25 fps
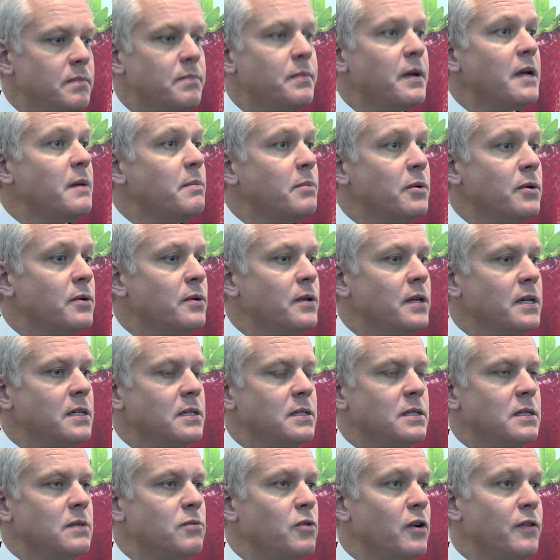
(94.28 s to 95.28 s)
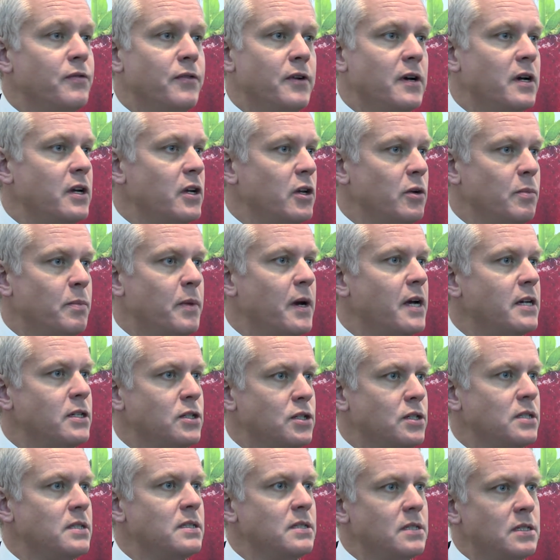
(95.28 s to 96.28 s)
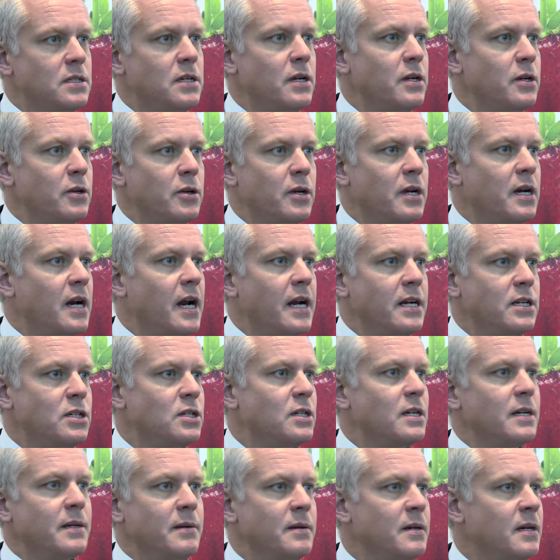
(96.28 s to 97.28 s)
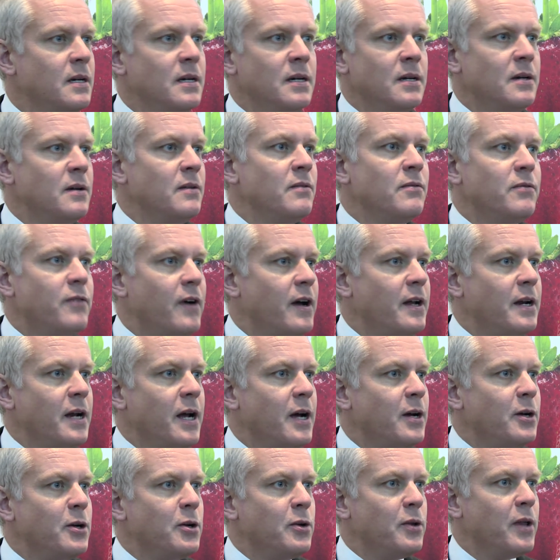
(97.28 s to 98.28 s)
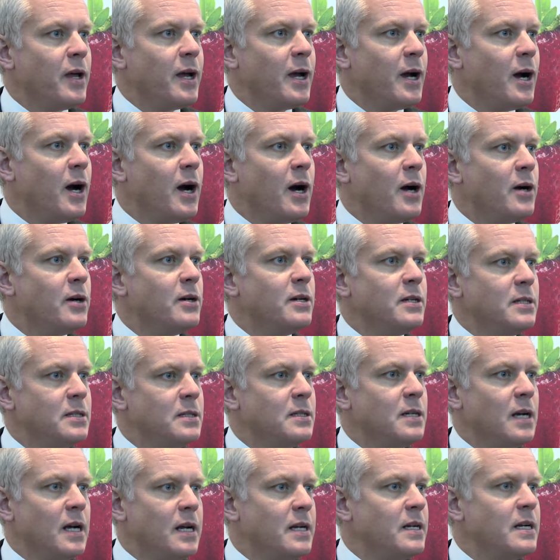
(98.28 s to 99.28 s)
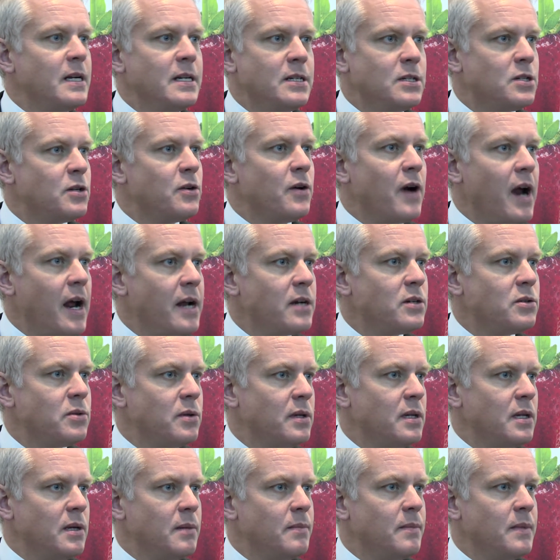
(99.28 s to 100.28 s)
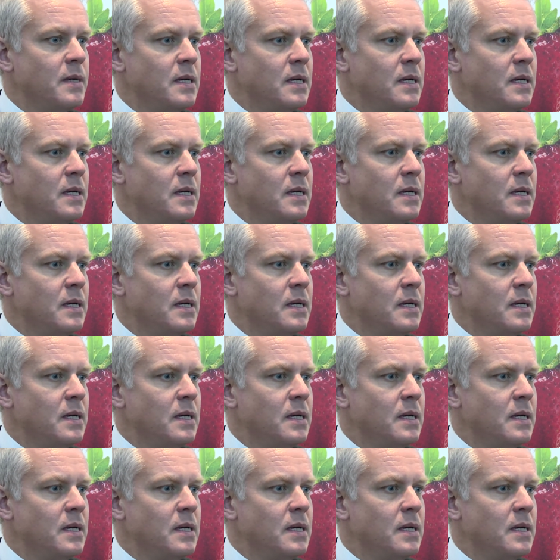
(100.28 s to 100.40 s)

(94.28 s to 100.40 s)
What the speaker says: people that refer you patients, so you can actually find out who they are and interact with them.